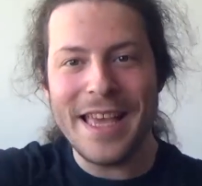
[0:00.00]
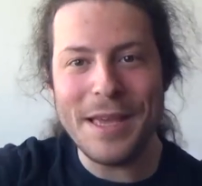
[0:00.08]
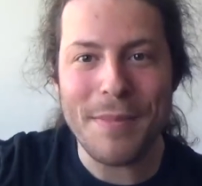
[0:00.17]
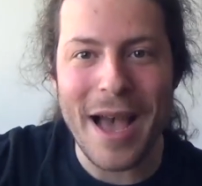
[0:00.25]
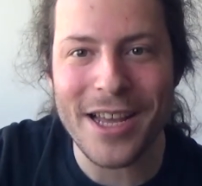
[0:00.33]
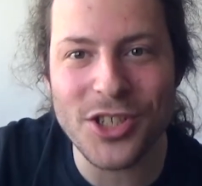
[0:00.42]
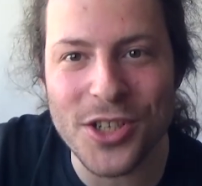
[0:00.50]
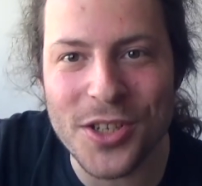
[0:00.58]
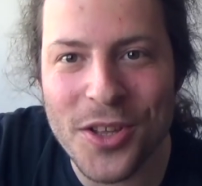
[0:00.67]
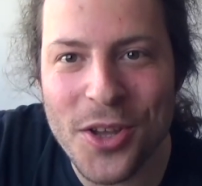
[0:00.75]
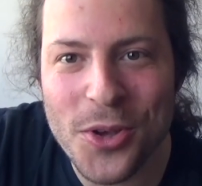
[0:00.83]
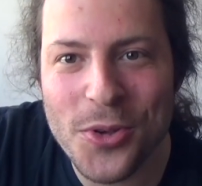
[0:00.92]

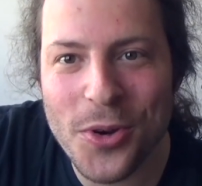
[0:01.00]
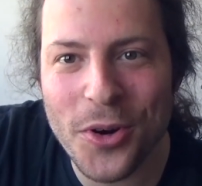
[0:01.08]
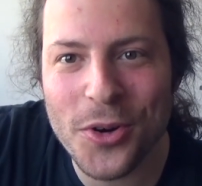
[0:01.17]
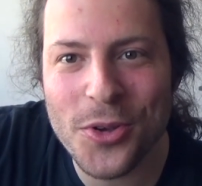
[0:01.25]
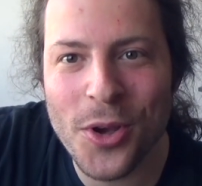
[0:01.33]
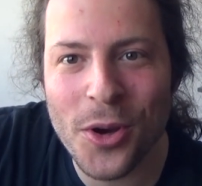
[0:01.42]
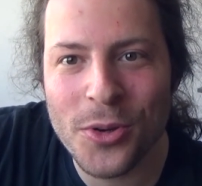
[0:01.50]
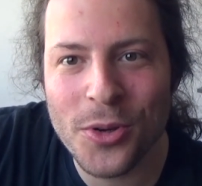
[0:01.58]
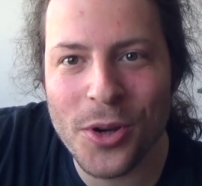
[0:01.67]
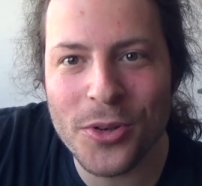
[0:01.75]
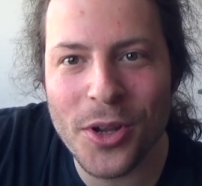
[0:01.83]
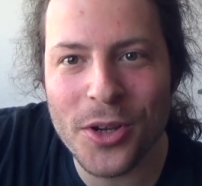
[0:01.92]
Imagine you are a young
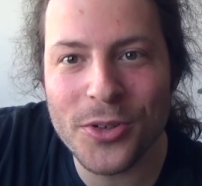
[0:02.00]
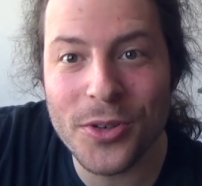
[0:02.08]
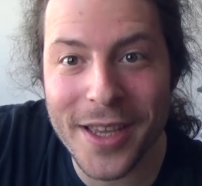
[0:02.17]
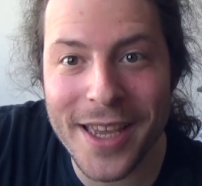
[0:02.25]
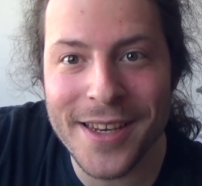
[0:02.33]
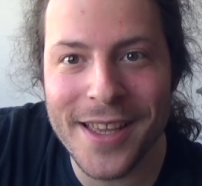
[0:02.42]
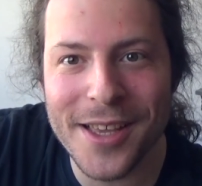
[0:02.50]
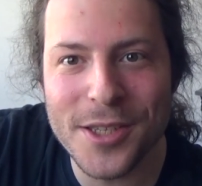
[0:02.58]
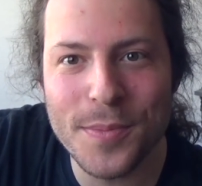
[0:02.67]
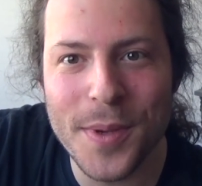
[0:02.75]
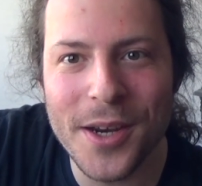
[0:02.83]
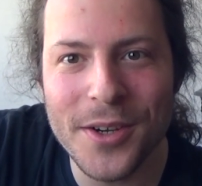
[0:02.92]
conductor gaining
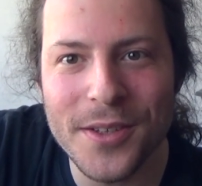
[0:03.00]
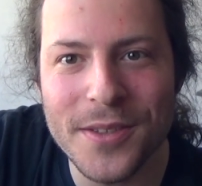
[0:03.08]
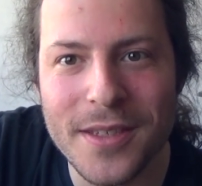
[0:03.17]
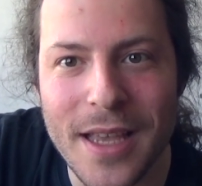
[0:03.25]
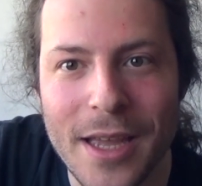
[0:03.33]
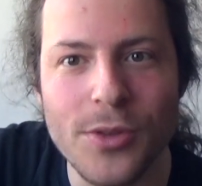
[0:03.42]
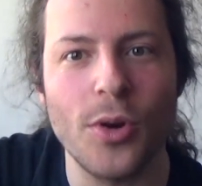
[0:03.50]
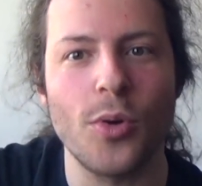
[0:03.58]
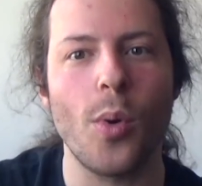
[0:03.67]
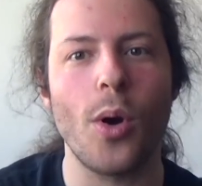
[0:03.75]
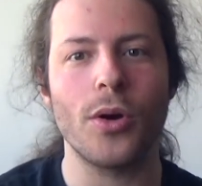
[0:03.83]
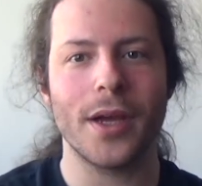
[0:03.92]
experience and you're
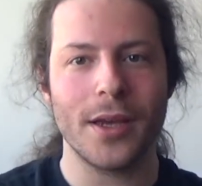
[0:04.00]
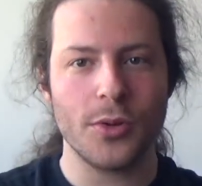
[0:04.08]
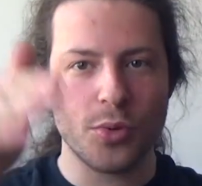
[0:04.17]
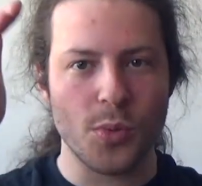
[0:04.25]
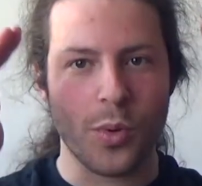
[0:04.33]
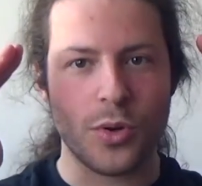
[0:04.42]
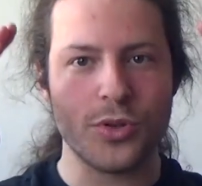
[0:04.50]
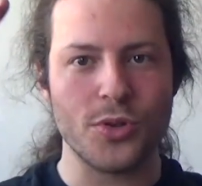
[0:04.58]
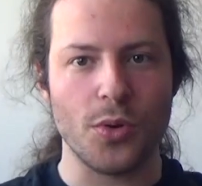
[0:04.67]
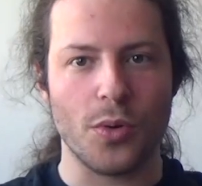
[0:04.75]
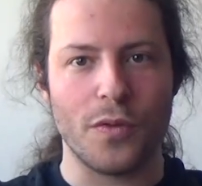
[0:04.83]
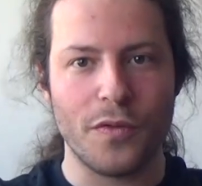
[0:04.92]
walking towards
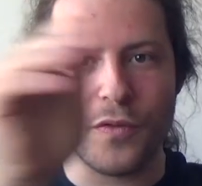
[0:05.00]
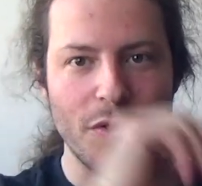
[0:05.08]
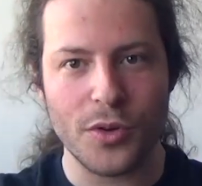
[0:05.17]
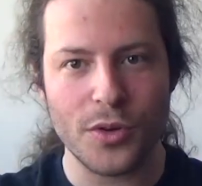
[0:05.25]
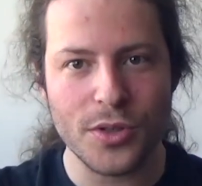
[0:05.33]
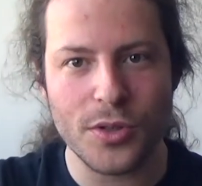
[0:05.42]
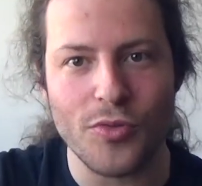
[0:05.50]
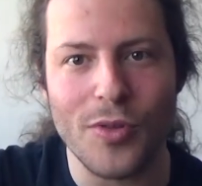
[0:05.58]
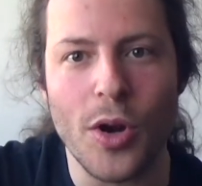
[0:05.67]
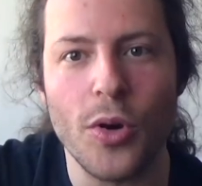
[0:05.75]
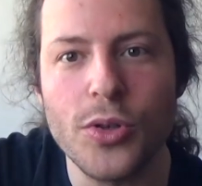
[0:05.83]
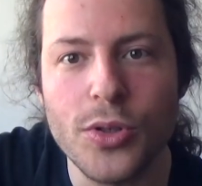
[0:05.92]
your first
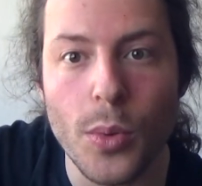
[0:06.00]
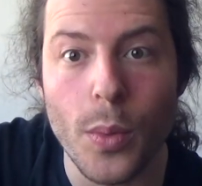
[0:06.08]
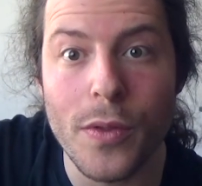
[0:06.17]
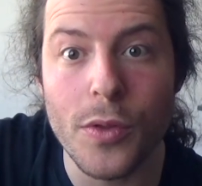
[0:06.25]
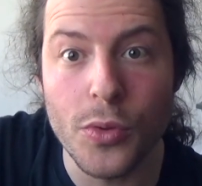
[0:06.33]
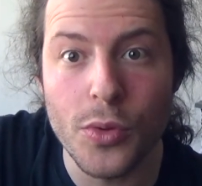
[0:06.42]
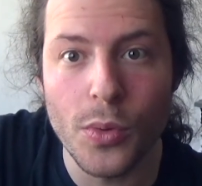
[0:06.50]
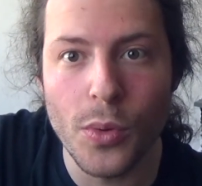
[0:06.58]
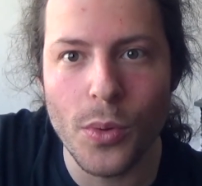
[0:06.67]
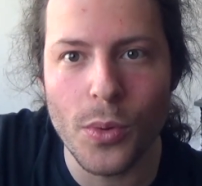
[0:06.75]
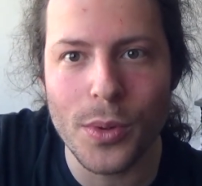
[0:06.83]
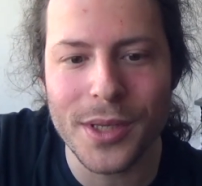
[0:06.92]
rehearsal with a new
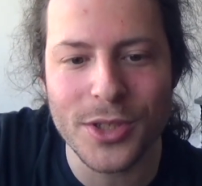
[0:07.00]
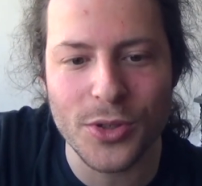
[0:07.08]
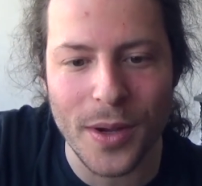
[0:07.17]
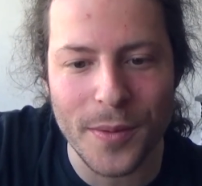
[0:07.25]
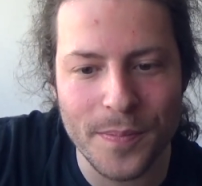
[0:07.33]
orchestra.